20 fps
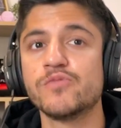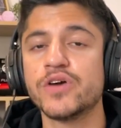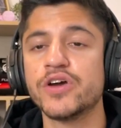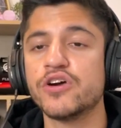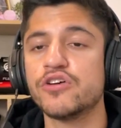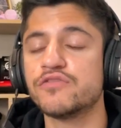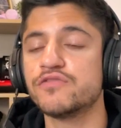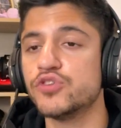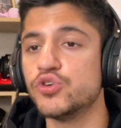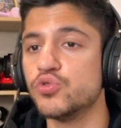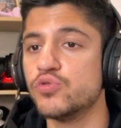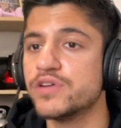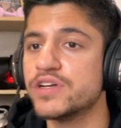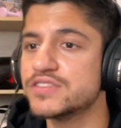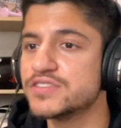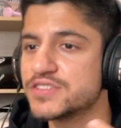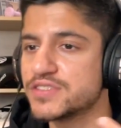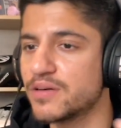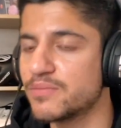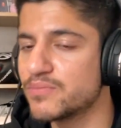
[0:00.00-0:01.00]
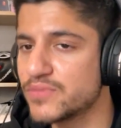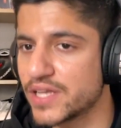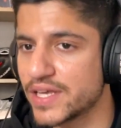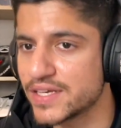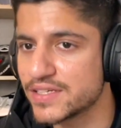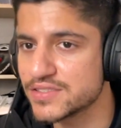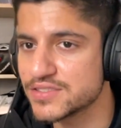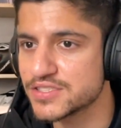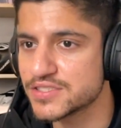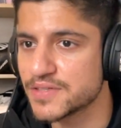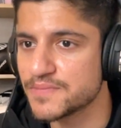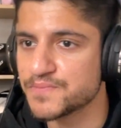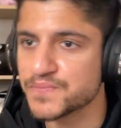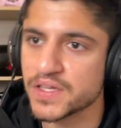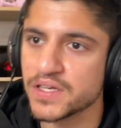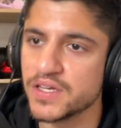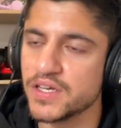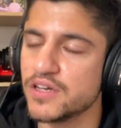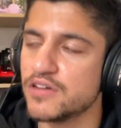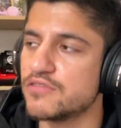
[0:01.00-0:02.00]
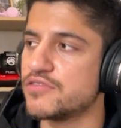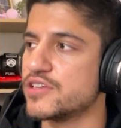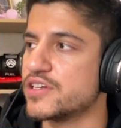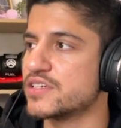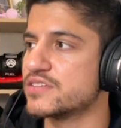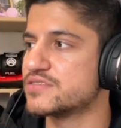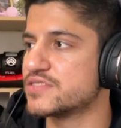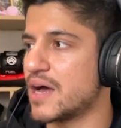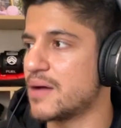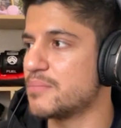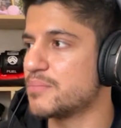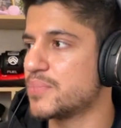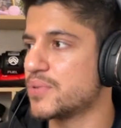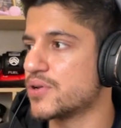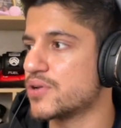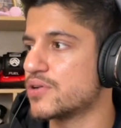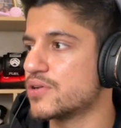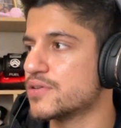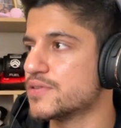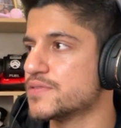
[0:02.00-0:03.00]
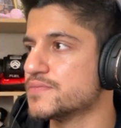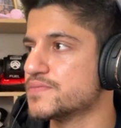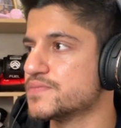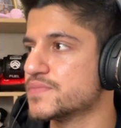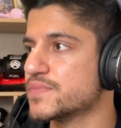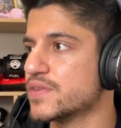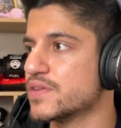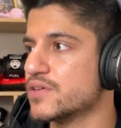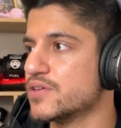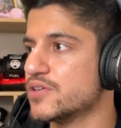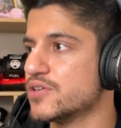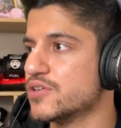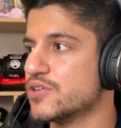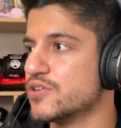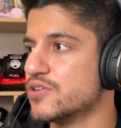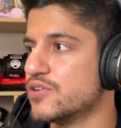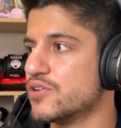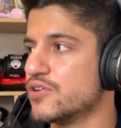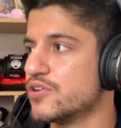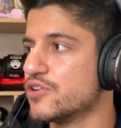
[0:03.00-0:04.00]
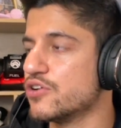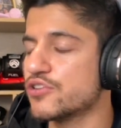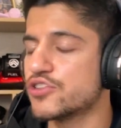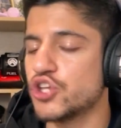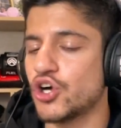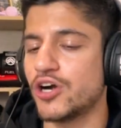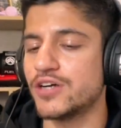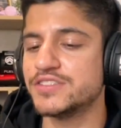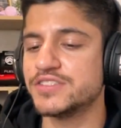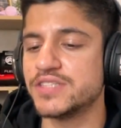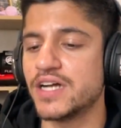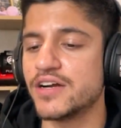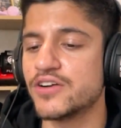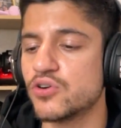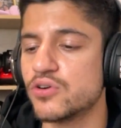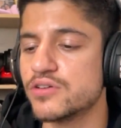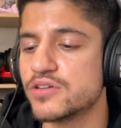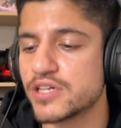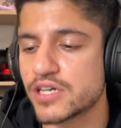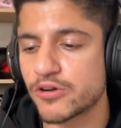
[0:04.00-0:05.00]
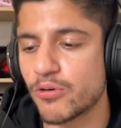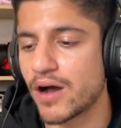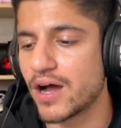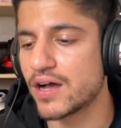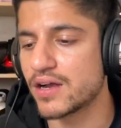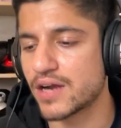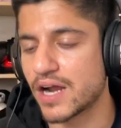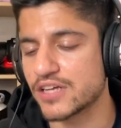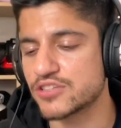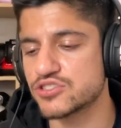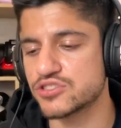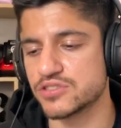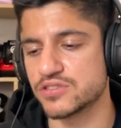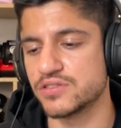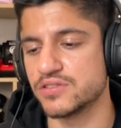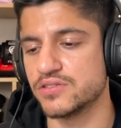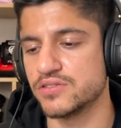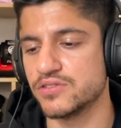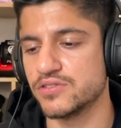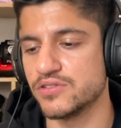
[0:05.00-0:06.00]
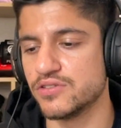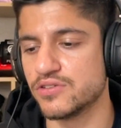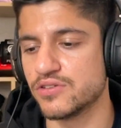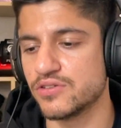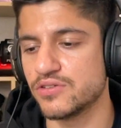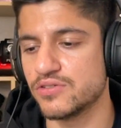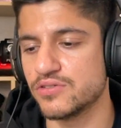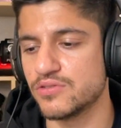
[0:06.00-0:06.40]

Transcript: way of doing some things. For example, thoughts that don't require action. What